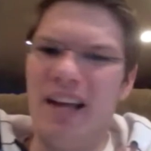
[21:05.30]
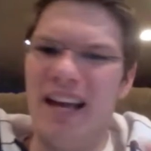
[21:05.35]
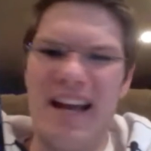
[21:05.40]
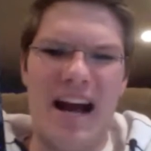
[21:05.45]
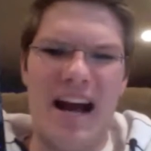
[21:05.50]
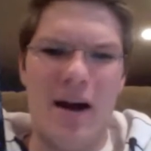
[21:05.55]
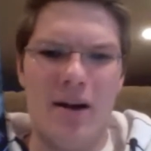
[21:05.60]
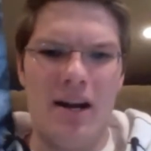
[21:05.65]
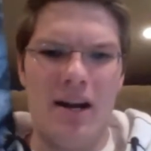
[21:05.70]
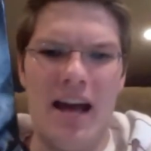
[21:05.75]

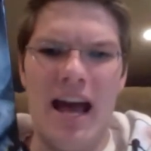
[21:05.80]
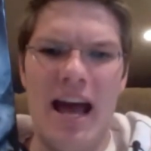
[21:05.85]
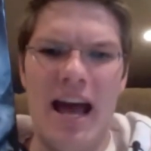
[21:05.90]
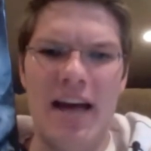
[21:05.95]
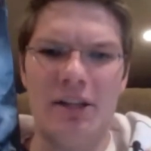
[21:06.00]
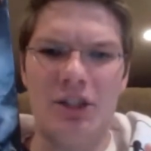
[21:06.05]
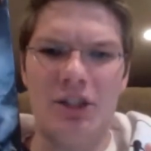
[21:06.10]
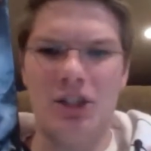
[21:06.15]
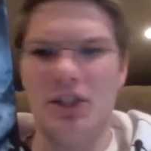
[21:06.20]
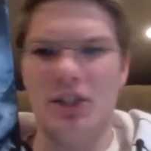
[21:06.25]
out in
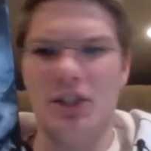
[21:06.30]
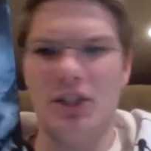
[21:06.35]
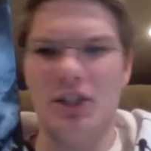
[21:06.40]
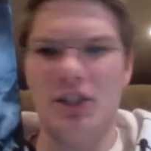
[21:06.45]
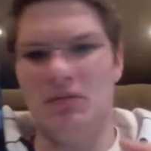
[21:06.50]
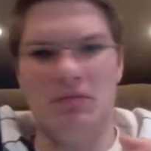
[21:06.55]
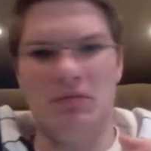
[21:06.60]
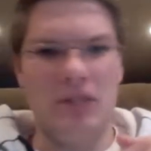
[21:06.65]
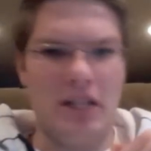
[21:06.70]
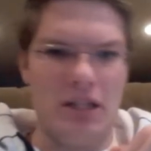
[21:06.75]
action
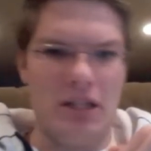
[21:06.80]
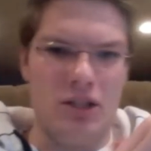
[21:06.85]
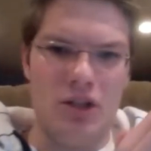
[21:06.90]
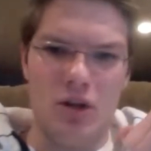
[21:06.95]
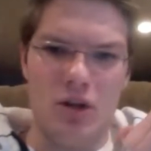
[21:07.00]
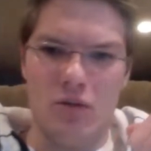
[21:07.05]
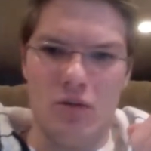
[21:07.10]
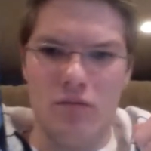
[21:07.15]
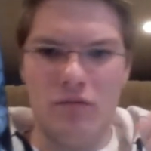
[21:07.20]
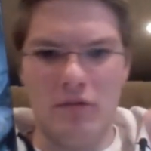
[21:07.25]

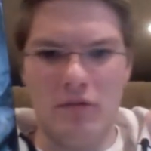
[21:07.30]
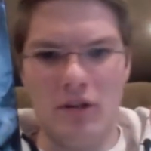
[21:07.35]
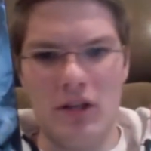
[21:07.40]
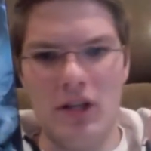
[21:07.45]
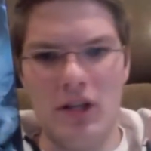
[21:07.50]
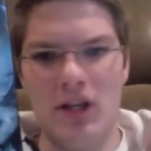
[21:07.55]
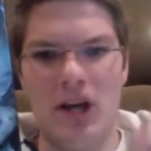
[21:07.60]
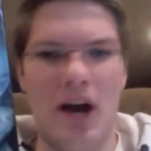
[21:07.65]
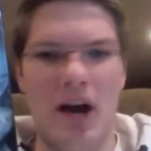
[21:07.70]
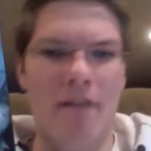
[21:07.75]
and
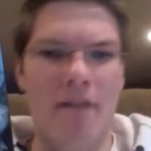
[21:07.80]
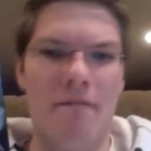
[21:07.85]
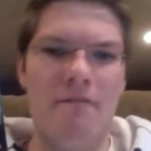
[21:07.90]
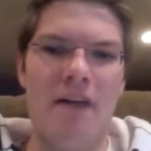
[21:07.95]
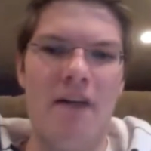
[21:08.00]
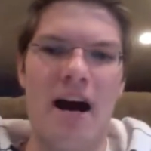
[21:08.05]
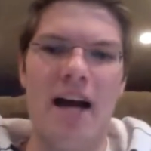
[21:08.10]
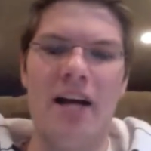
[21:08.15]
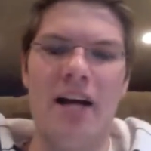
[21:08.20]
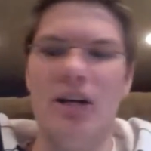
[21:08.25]

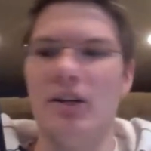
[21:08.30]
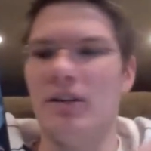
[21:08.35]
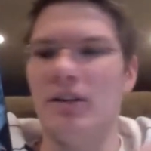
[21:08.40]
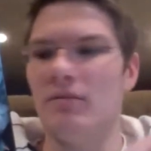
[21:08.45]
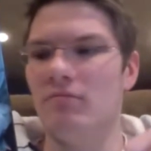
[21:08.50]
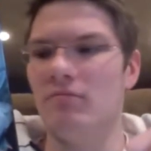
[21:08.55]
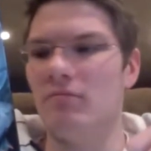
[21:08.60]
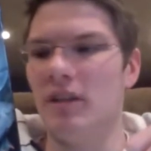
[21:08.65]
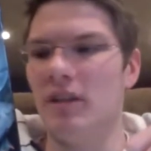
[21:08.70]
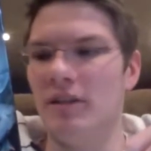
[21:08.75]
gunfire
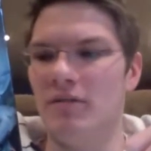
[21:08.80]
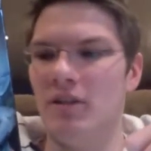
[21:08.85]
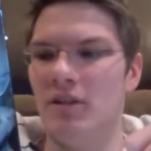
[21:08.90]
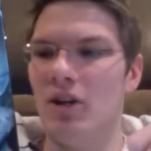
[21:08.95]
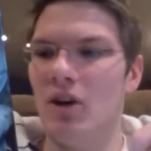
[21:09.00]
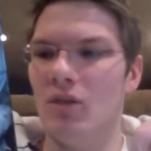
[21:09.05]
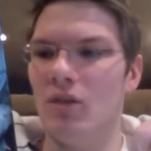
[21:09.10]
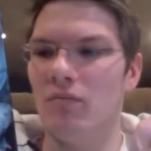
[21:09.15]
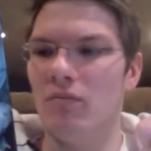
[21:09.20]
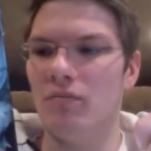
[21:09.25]
and
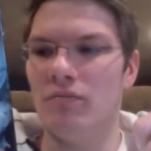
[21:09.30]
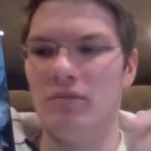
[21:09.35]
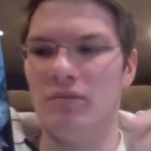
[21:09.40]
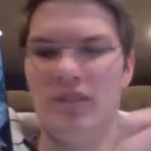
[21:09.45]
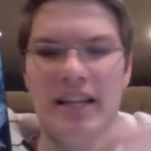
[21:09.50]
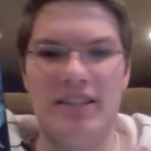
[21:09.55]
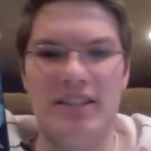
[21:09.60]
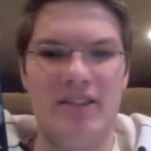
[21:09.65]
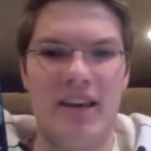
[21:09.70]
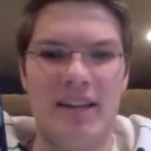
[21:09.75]

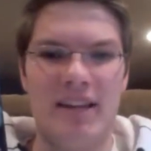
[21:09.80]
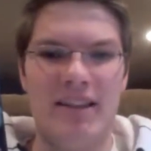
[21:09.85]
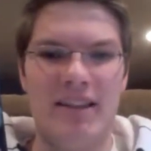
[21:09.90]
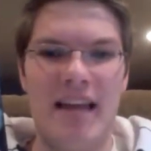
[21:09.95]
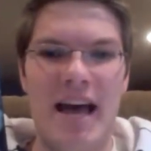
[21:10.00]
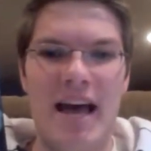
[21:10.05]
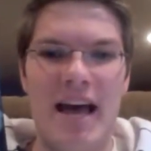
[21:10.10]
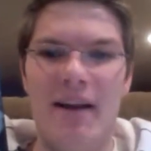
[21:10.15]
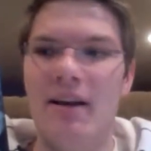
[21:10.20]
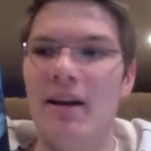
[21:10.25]
things like
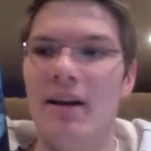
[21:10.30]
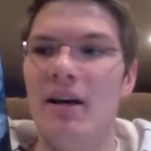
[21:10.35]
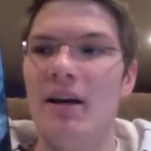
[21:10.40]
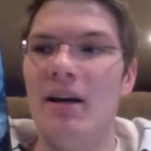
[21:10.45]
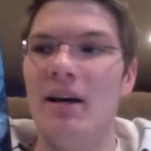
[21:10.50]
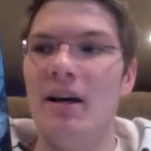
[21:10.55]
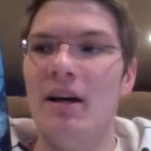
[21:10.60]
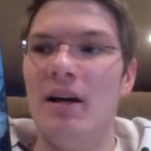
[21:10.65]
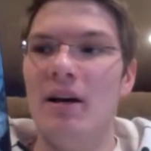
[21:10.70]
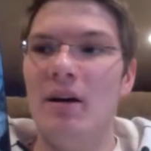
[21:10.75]
that.
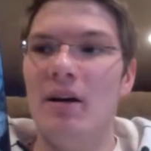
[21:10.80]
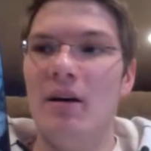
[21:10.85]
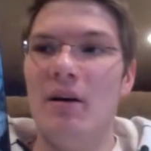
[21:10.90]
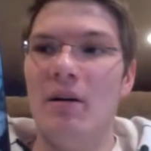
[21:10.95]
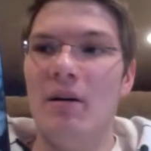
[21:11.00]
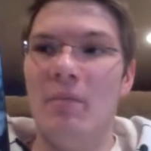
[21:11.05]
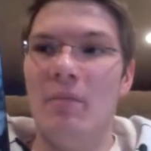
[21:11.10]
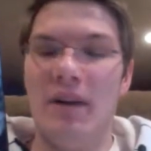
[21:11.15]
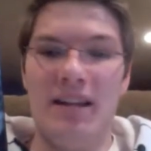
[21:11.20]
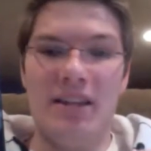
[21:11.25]

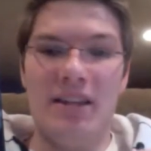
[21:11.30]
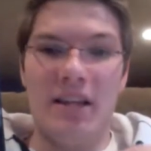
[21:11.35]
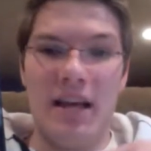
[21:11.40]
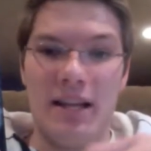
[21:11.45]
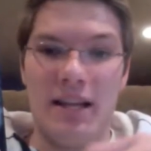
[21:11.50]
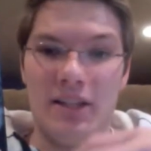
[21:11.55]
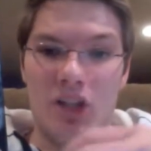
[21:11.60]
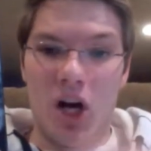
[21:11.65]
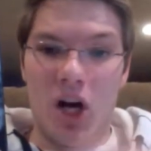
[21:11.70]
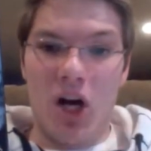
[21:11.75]
But
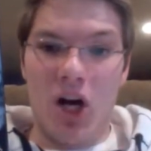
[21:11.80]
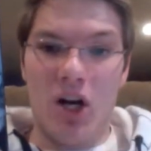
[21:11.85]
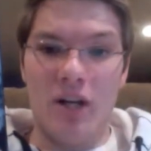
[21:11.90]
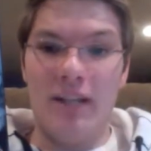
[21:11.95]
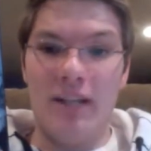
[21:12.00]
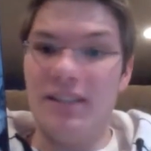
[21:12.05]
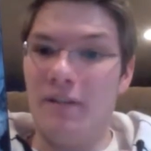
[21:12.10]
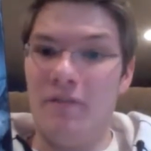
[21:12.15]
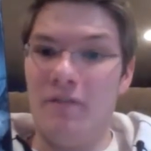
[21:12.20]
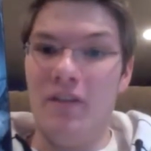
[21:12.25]
at its
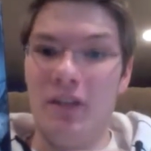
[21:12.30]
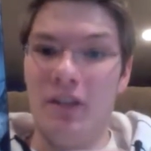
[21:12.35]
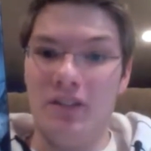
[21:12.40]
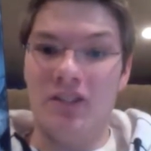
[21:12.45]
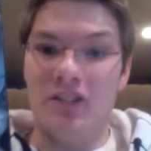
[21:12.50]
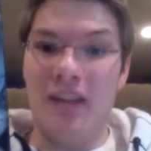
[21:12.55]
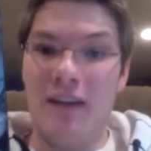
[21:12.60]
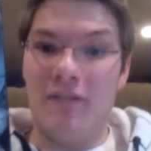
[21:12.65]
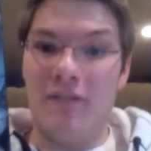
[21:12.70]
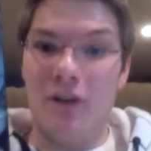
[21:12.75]
heart, it's a
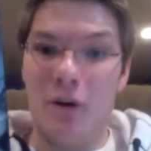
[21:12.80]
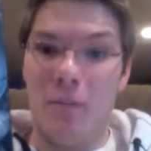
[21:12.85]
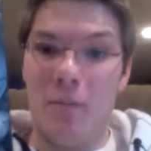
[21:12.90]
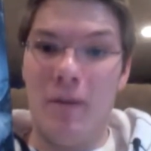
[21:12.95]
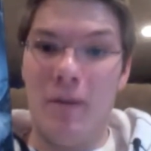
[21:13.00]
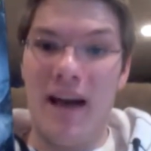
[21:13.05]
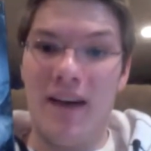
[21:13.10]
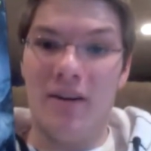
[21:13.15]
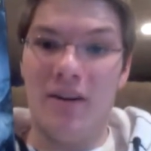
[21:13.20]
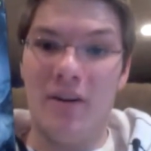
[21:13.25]
philosophical
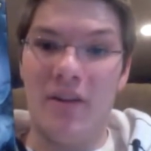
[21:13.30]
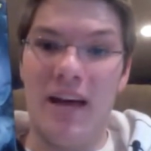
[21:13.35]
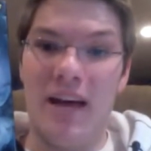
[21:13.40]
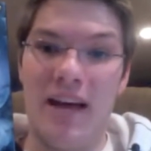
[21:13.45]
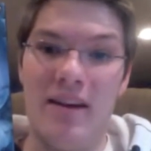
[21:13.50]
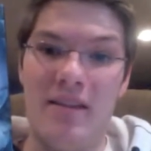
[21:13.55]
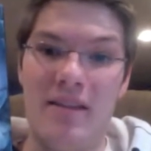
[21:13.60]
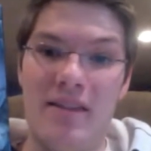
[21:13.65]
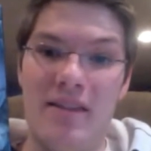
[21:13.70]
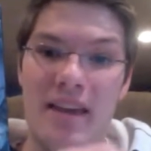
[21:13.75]
battle
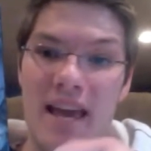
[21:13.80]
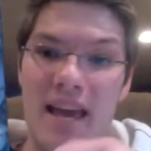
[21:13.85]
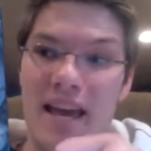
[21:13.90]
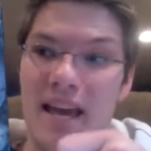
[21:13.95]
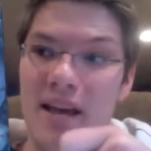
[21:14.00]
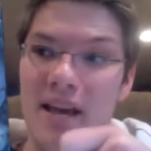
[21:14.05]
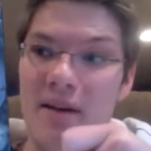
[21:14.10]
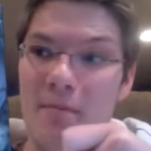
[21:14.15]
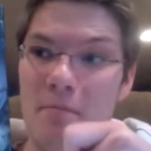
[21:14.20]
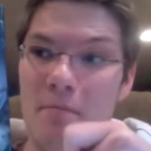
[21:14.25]
that
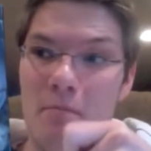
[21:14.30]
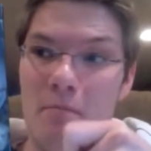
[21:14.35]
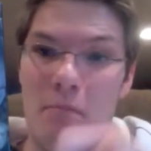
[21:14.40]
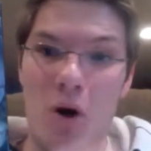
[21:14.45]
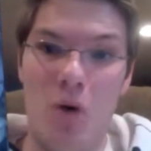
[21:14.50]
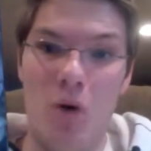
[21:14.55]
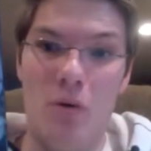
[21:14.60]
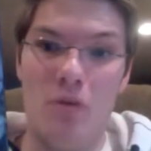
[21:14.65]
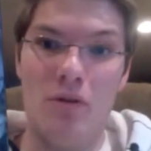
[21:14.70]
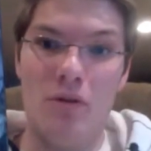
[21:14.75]
they
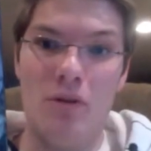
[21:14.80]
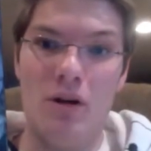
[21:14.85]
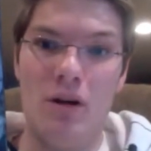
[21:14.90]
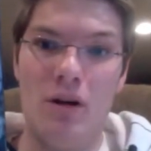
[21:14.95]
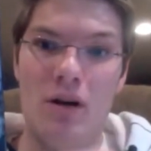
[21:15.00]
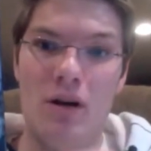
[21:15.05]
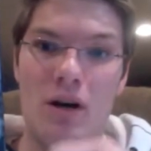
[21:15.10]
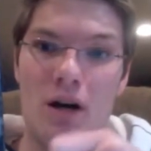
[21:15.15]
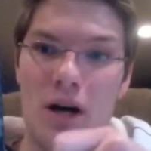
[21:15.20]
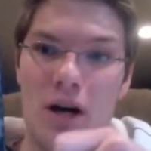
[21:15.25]
both
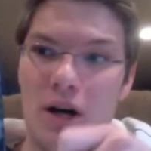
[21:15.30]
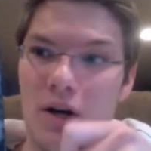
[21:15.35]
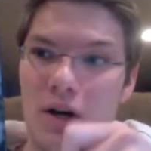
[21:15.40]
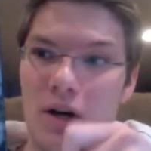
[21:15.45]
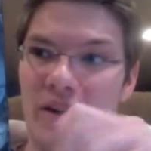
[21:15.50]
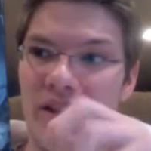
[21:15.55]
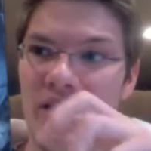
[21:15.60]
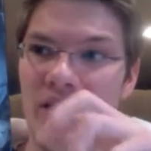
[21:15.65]
are